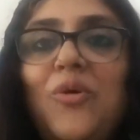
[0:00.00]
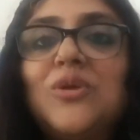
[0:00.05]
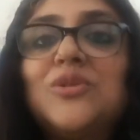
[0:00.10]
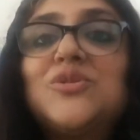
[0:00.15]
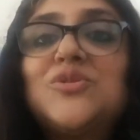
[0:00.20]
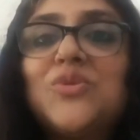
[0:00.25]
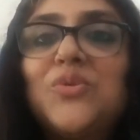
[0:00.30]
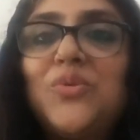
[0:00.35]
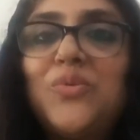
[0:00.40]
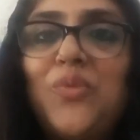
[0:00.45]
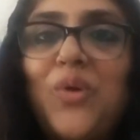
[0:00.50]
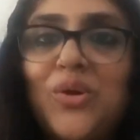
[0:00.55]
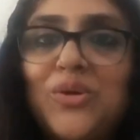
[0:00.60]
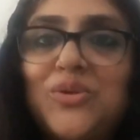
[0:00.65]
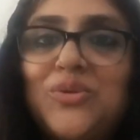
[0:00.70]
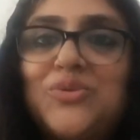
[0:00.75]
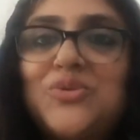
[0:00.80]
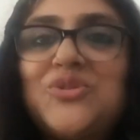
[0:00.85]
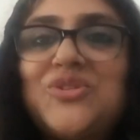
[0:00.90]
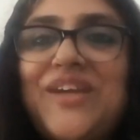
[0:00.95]
Also want
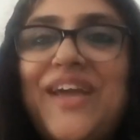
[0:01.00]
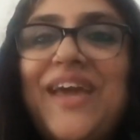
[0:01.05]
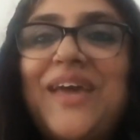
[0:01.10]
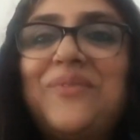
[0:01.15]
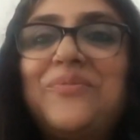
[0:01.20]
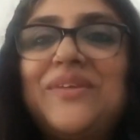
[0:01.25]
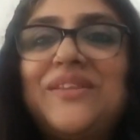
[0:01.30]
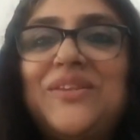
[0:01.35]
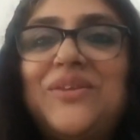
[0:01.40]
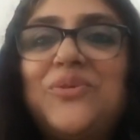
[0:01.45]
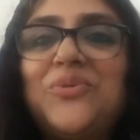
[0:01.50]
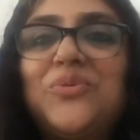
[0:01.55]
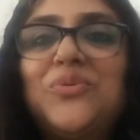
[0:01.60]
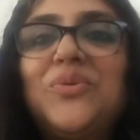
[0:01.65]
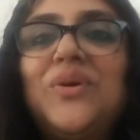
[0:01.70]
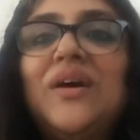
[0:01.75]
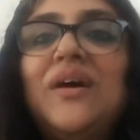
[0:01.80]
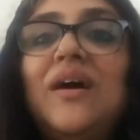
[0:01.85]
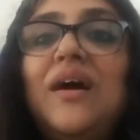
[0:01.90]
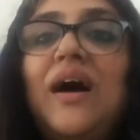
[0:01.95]
to share with you
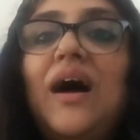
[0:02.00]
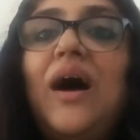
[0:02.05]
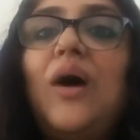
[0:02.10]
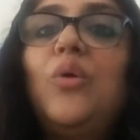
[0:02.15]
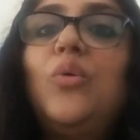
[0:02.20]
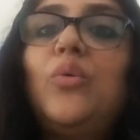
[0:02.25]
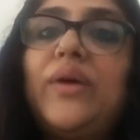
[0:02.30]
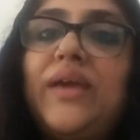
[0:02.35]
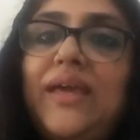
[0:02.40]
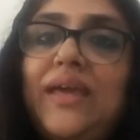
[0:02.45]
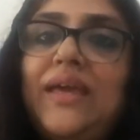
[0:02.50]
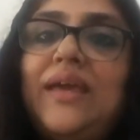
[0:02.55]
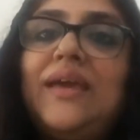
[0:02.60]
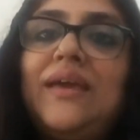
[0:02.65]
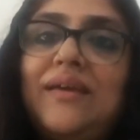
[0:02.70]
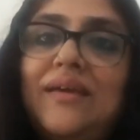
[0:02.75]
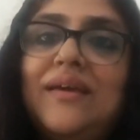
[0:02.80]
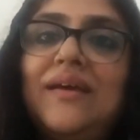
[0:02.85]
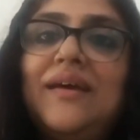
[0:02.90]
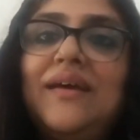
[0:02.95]
how
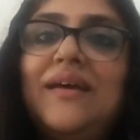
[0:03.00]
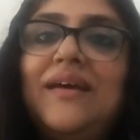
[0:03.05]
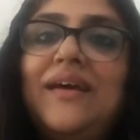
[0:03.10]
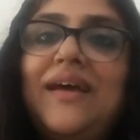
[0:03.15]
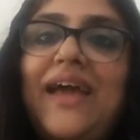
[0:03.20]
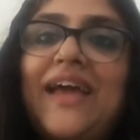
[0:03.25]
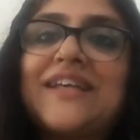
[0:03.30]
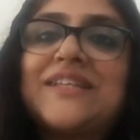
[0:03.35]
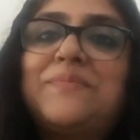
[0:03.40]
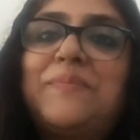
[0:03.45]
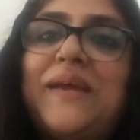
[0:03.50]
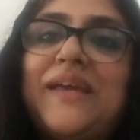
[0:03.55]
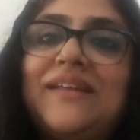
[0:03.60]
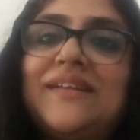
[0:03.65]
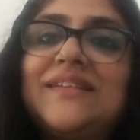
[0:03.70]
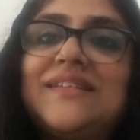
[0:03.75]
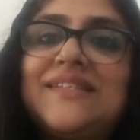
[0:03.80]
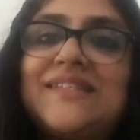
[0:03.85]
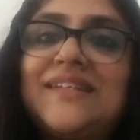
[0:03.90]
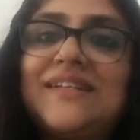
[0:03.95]
he
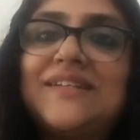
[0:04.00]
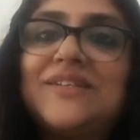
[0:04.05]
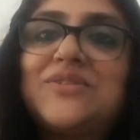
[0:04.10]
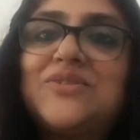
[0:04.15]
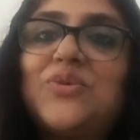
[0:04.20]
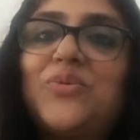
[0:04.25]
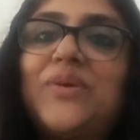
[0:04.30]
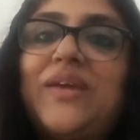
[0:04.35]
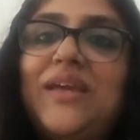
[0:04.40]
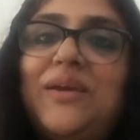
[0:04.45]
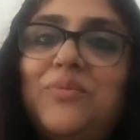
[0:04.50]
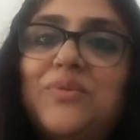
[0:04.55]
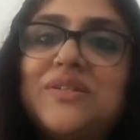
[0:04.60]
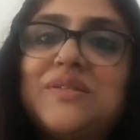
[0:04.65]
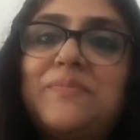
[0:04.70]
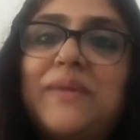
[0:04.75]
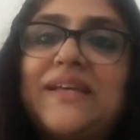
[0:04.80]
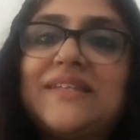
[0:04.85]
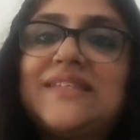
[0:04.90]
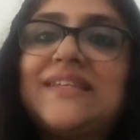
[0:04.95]
experienced it. So he was
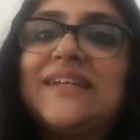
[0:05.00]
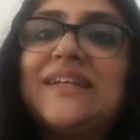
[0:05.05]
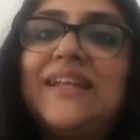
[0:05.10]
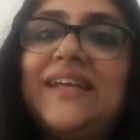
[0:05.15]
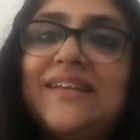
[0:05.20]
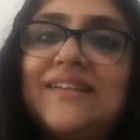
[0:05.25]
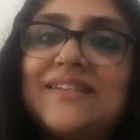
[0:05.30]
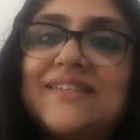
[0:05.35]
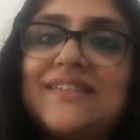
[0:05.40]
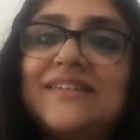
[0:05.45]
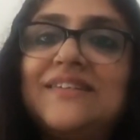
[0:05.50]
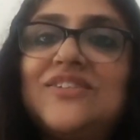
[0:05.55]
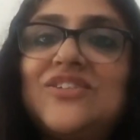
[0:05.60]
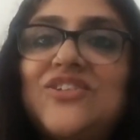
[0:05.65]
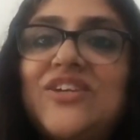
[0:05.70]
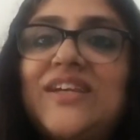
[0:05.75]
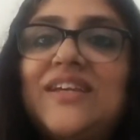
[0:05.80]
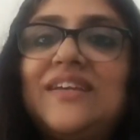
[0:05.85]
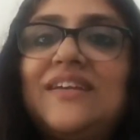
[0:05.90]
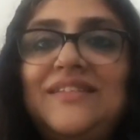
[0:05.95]
basically
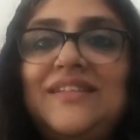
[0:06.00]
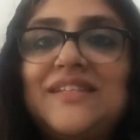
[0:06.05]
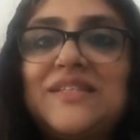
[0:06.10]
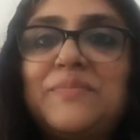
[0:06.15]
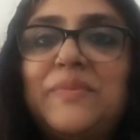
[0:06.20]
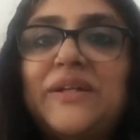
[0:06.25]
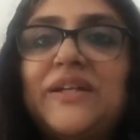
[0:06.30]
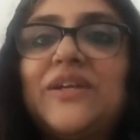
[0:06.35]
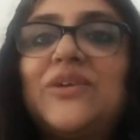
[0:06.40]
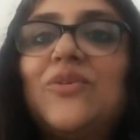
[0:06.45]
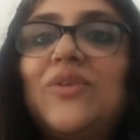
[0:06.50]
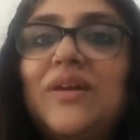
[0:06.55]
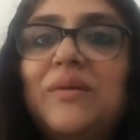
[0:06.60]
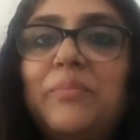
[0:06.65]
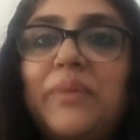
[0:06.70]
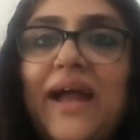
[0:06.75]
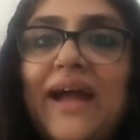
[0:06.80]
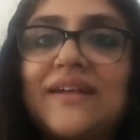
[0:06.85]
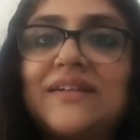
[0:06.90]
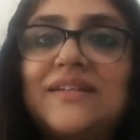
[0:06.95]
researching this particular
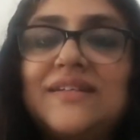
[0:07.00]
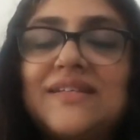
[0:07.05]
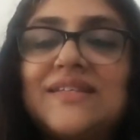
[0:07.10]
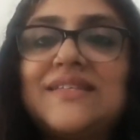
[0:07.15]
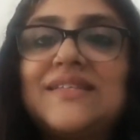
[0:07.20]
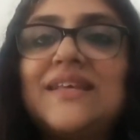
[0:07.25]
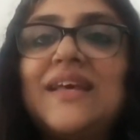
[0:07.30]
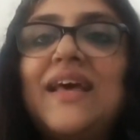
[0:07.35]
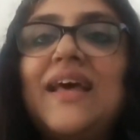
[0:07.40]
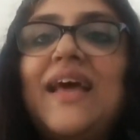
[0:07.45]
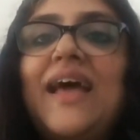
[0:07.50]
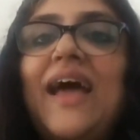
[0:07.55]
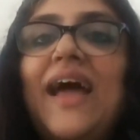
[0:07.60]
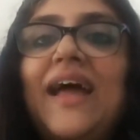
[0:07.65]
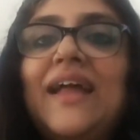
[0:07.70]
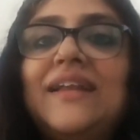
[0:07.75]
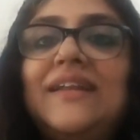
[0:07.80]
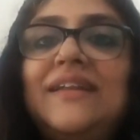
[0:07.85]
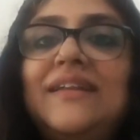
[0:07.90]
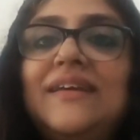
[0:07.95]
practice,
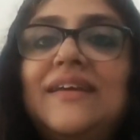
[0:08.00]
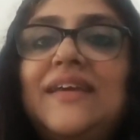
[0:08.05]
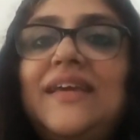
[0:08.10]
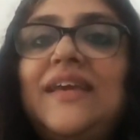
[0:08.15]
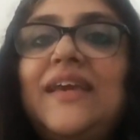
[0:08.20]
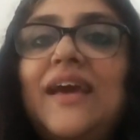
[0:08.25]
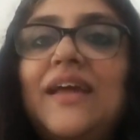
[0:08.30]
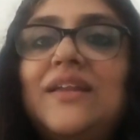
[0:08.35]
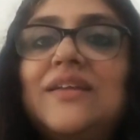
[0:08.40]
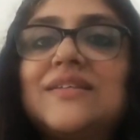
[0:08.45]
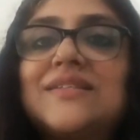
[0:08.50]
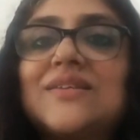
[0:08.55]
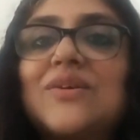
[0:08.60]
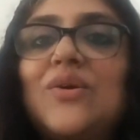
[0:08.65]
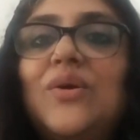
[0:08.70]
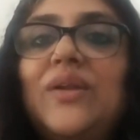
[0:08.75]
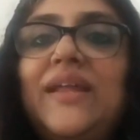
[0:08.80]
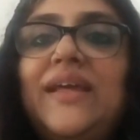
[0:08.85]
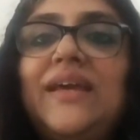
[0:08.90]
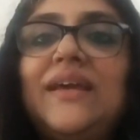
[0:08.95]
and he and his
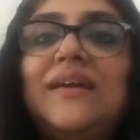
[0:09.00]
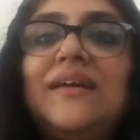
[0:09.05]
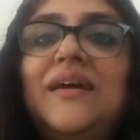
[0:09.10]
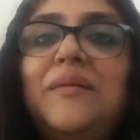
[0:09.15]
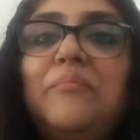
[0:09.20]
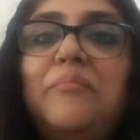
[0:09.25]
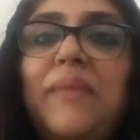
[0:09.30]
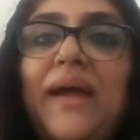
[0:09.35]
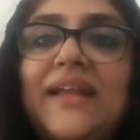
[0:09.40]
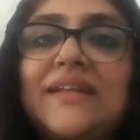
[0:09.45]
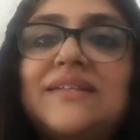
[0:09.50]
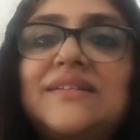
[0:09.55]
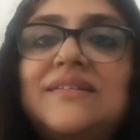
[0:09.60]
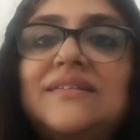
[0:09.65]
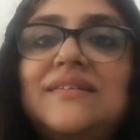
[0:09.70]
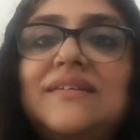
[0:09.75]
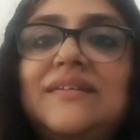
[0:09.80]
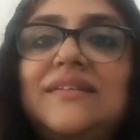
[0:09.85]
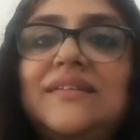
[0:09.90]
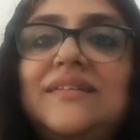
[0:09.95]
colleague met
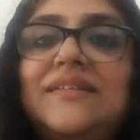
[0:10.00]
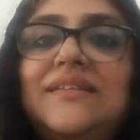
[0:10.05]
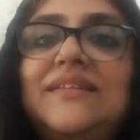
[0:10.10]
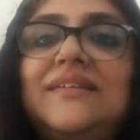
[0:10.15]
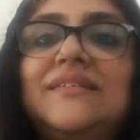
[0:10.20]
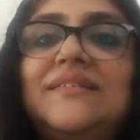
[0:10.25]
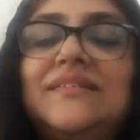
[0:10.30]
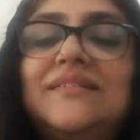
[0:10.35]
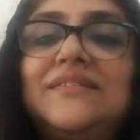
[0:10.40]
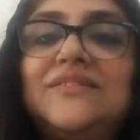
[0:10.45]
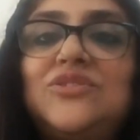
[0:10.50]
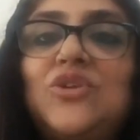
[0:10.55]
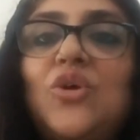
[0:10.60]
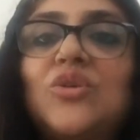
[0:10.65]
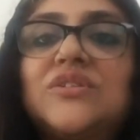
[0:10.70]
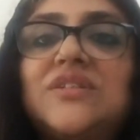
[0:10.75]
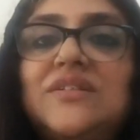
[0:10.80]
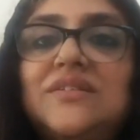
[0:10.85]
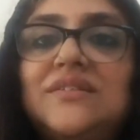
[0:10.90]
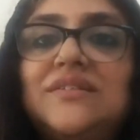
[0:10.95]
the
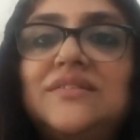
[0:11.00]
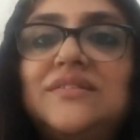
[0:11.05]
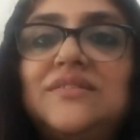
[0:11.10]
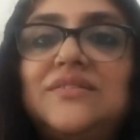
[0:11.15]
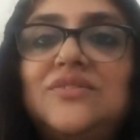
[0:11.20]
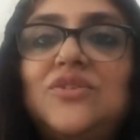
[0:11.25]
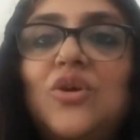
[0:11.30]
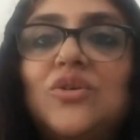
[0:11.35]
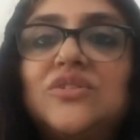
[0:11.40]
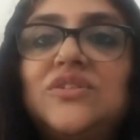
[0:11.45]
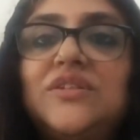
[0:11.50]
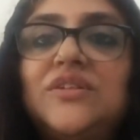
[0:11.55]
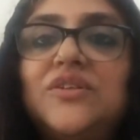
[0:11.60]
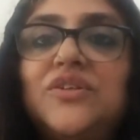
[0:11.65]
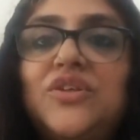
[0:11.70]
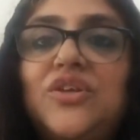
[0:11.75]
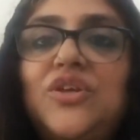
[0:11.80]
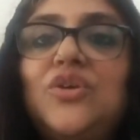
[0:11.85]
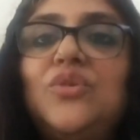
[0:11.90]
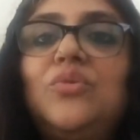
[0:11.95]
doctor, Dr.
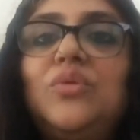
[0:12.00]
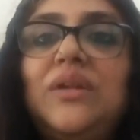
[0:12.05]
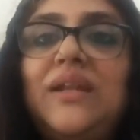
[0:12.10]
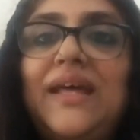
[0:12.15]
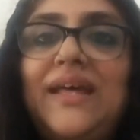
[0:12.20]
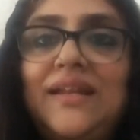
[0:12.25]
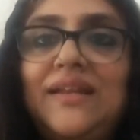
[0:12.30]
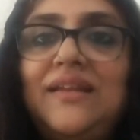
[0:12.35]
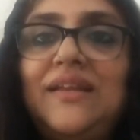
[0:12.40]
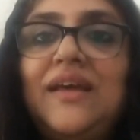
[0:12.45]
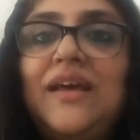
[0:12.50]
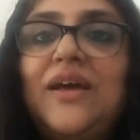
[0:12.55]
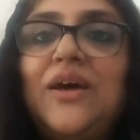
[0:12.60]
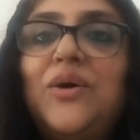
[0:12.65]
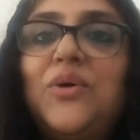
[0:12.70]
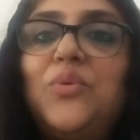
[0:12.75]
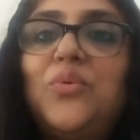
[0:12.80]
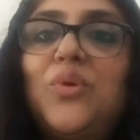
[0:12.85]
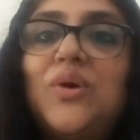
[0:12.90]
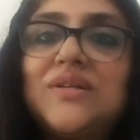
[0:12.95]
Hew Len,
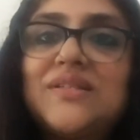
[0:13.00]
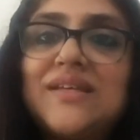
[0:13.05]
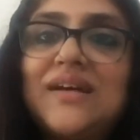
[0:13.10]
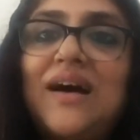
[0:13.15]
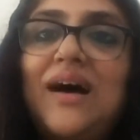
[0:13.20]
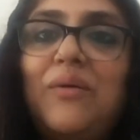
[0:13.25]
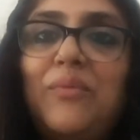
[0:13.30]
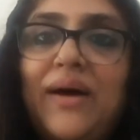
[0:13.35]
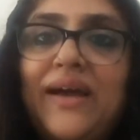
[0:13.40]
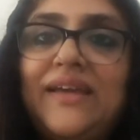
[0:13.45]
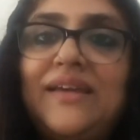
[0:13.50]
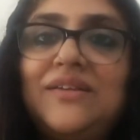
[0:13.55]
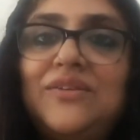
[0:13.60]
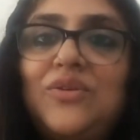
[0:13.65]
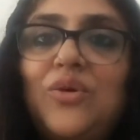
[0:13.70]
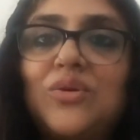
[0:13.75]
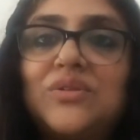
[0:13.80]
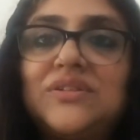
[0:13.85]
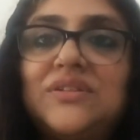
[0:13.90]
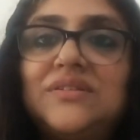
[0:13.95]
who was a Hawaiian
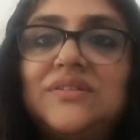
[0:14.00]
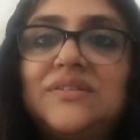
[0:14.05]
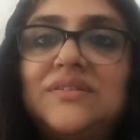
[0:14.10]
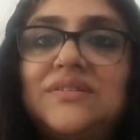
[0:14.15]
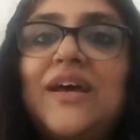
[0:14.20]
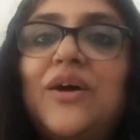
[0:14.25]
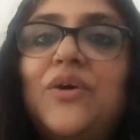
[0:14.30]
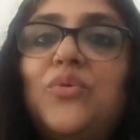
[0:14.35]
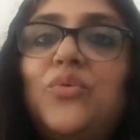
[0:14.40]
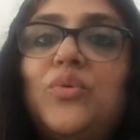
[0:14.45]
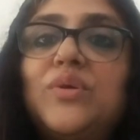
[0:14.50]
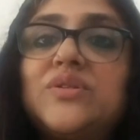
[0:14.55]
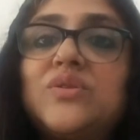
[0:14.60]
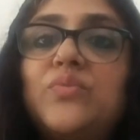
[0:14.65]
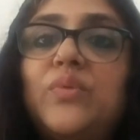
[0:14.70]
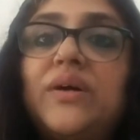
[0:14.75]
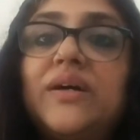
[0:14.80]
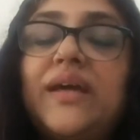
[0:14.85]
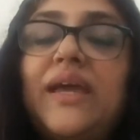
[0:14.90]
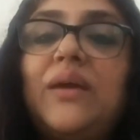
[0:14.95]
doctor who was
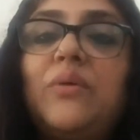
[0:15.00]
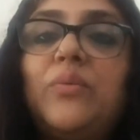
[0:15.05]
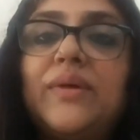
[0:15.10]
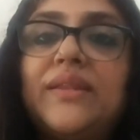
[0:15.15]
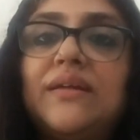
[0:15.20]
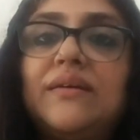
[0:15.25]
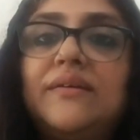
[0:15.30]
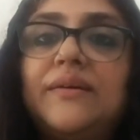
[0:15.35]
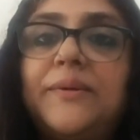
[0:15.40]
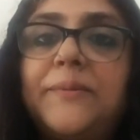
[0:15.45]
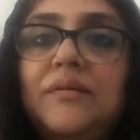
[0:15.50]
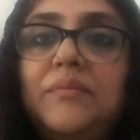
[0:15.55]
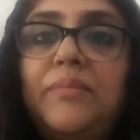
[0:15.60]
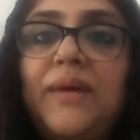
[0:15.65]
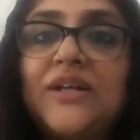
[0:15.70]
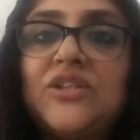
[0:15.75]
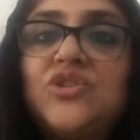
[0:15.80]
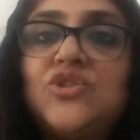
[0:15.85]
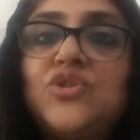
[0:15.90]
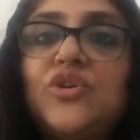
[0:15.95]
working with a
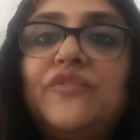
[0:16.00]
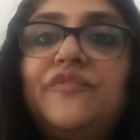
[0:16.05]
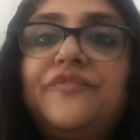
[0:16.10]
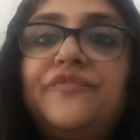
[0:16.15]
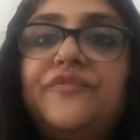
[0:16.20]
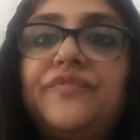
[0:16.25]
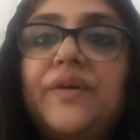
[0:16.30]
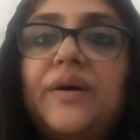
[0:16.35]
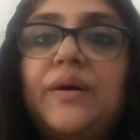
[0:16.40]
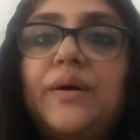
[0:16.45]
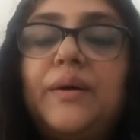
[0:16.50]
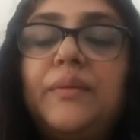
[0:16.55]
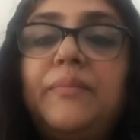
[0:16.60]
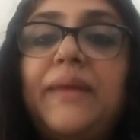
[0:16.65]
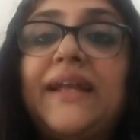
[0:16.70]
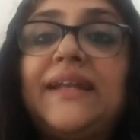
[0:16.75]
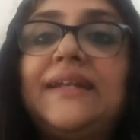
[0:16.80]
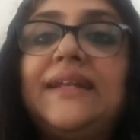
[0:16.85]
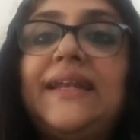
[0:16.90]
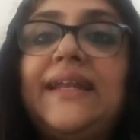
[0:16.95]
bunch of
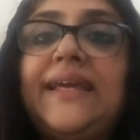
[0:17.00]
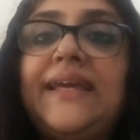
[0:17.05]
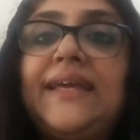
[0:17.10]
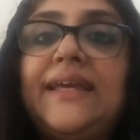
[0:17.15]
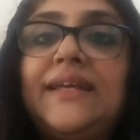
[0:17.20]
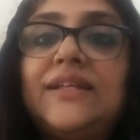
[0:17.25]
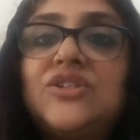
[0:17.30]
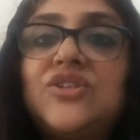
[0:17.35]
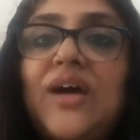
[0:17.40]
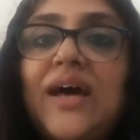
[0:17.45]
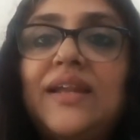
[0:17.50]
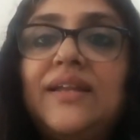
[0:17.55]
mentally